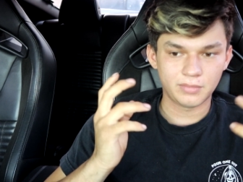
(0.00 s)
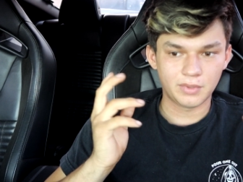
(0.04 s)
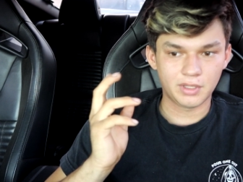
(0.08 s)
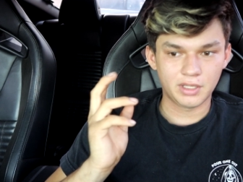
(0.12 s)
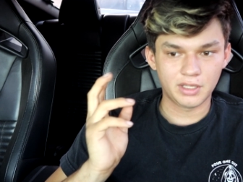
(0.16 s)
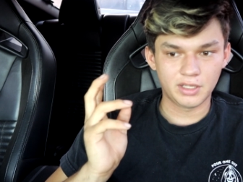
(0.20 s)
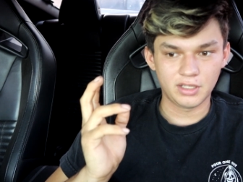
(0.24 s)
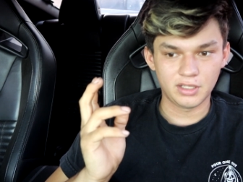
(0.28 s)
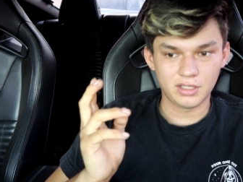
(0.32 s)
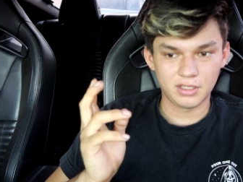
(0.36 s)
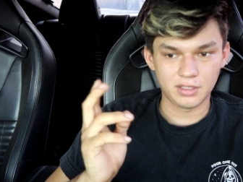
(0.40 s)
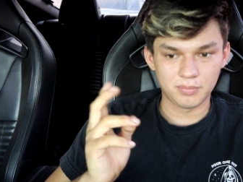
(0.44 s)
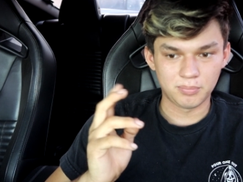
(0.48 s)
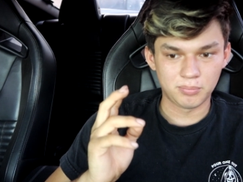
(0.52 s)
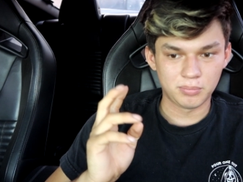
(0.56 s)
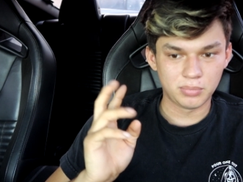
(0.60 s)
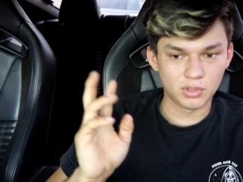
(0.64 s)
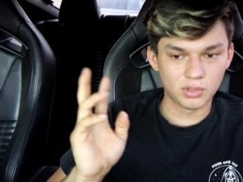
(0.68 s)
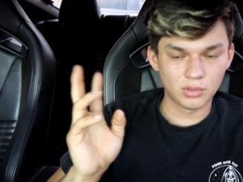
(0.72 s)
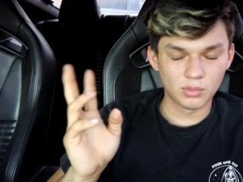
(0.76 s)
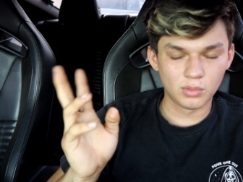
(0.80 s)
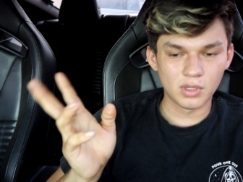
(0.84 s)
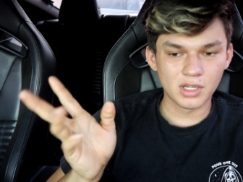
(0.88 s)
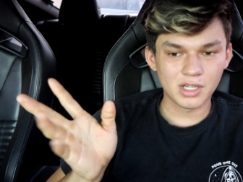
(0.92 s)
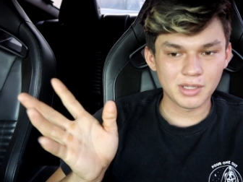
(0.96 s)
it
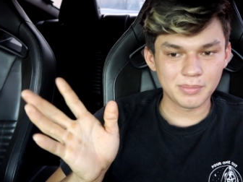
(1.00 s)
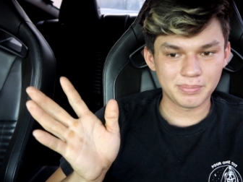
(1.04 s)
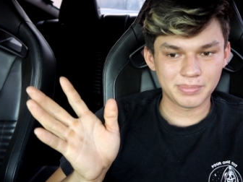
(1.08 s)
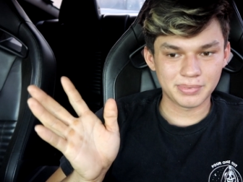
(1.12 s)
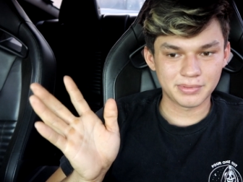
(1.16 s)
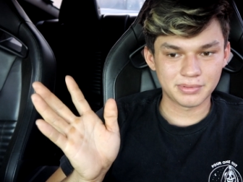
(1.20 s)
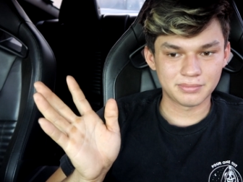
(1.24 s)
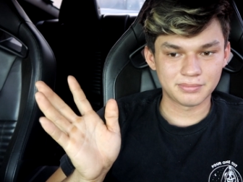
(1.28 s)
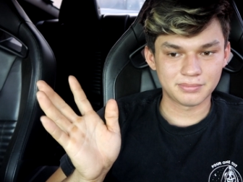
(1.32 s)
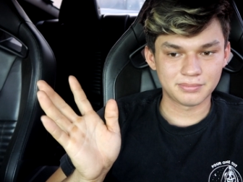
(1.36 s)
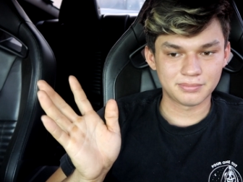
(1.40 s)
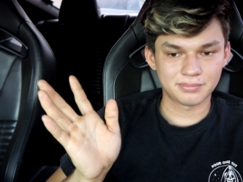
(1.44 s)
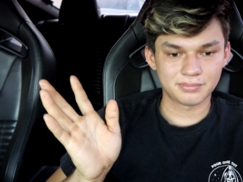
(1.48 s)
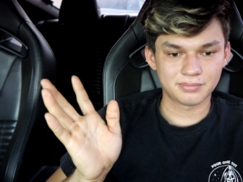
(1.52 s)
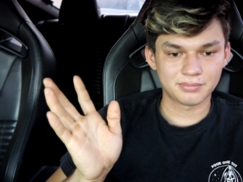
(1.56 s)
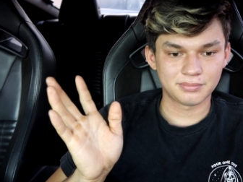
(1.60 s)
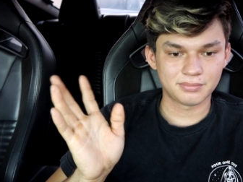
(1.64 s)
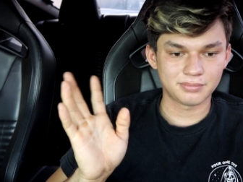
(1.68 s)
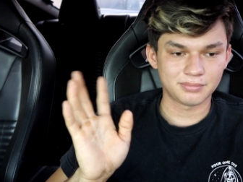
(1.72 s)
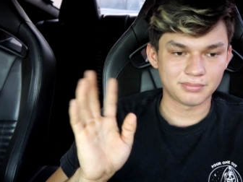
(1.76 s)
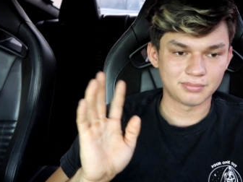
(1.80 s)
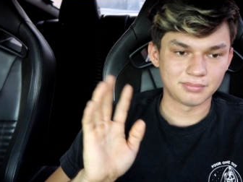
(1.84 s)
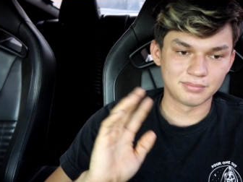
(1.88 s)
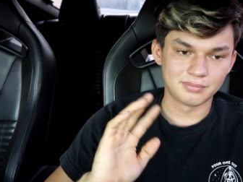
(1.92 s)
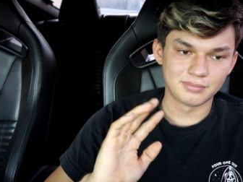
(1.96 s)
blew up.
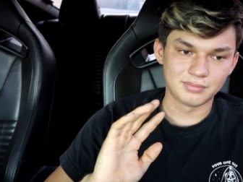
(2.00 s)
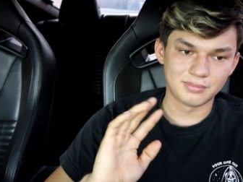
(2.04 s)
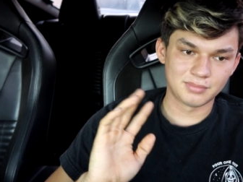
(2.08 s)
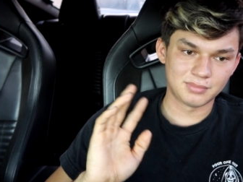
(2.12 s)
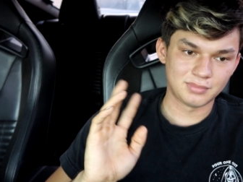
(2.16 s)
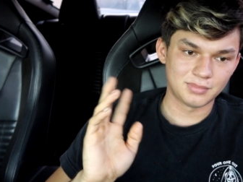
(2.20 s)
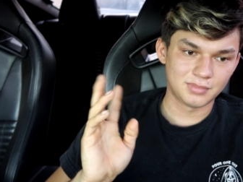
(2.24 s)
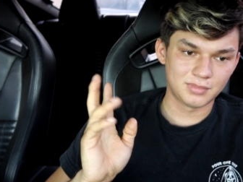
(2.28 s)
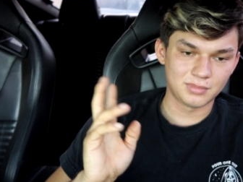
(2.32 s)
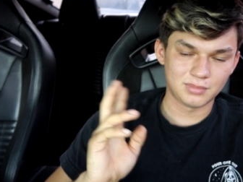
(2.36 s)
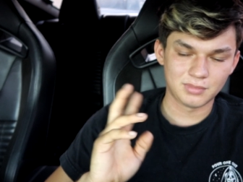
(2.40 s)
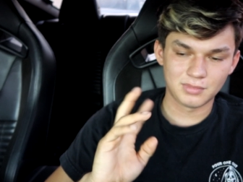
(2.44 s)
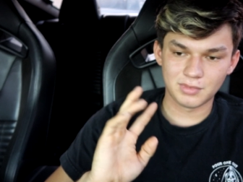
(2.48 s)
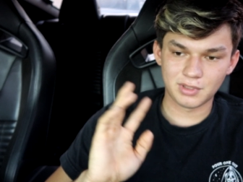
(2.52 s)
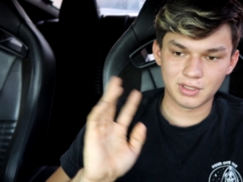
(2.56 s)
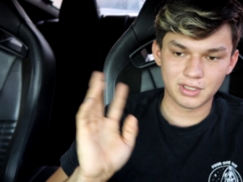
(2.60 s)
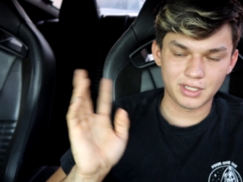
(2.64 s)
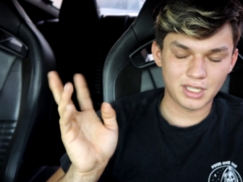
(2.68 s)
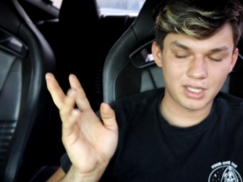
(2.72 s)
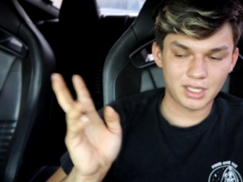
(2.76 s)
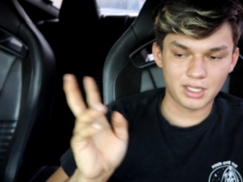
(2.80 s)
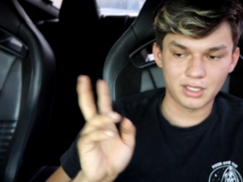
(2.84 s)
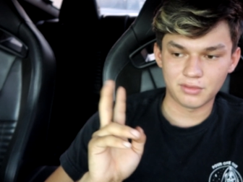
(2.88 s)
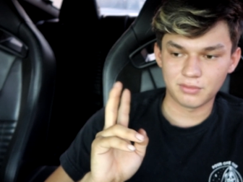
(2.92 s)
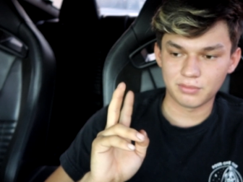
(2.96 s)

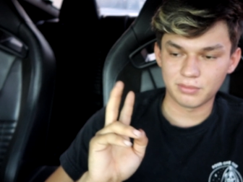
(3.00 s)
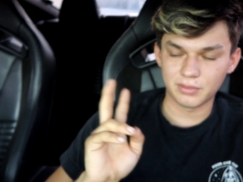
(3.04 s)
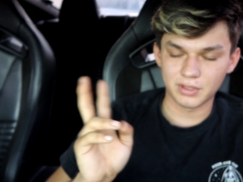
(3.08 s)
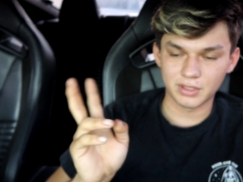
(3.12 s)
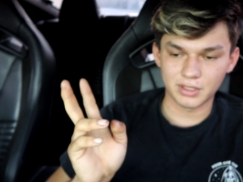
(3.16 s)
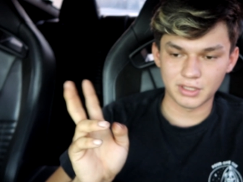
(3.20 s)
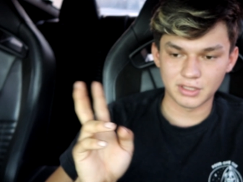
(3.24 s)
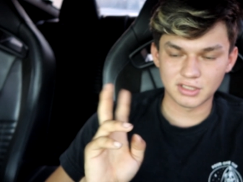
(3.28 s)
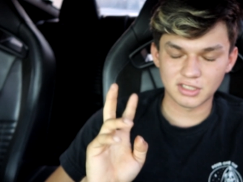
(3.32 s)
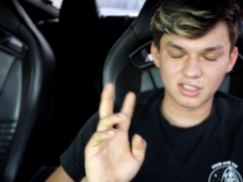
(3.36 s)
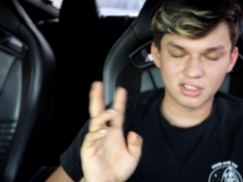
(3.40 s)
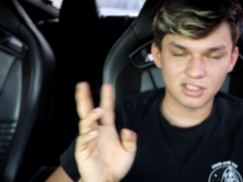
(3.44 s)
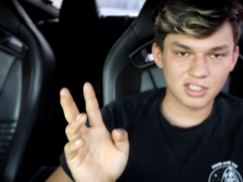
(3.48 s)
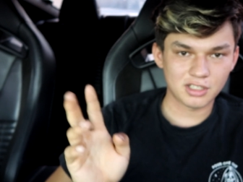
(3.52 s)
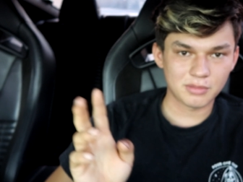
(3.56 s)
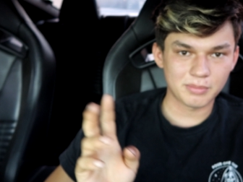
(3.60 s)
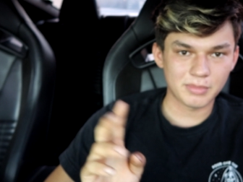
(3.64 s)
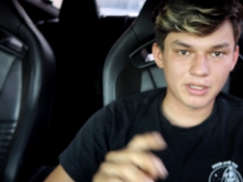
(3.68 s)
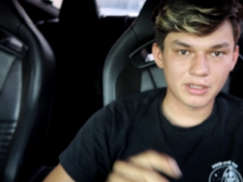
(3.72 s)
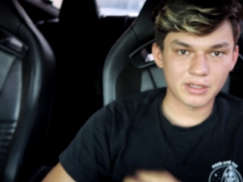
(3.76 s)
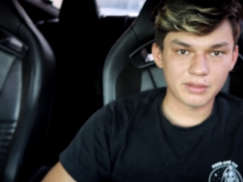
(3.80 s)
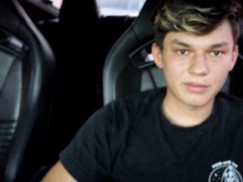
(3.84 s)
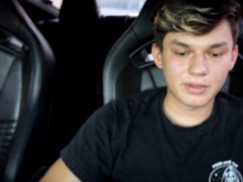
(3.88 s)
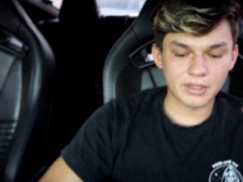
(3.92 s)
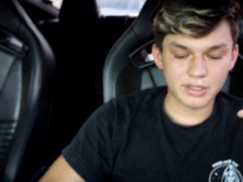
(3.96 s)
Can't really talk
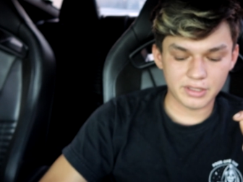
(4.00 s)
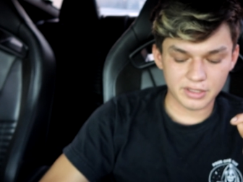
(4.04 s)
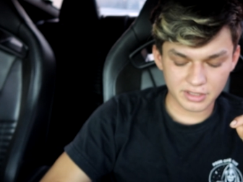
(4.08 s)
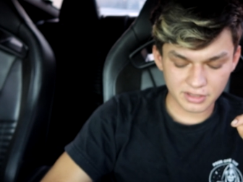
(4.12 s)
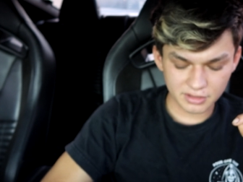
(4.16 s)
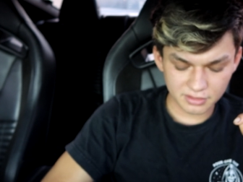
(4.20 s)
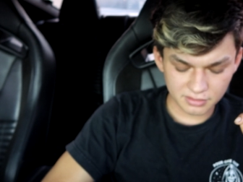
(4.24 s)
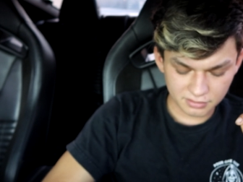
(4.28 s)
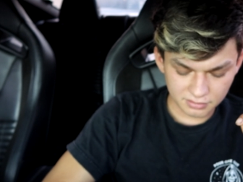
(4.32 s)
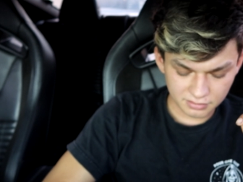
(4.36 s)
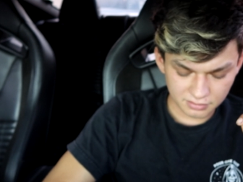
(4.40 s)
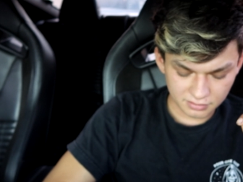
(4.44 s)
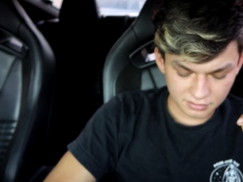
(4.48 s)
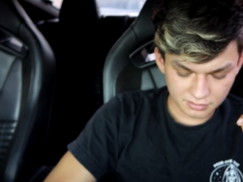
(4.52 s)
about it right now.